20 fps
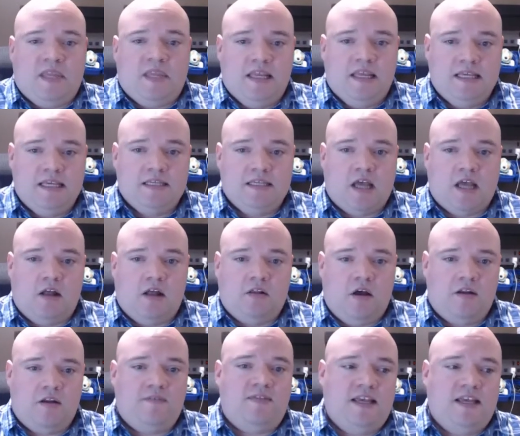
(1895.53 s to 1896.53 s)
is a
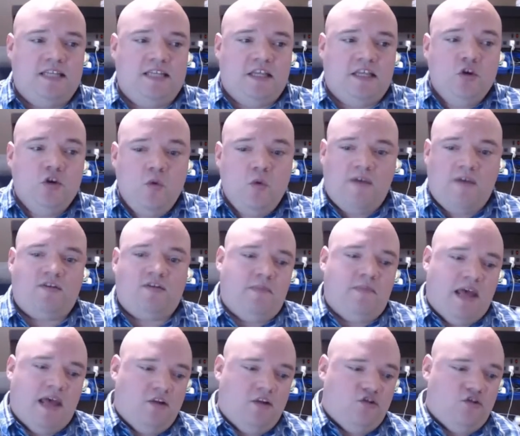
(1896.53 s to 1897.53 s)
lot of things that you have to
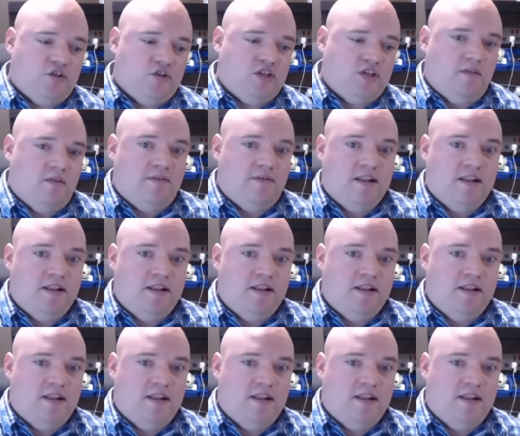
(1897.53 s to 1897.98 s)
manage yourself.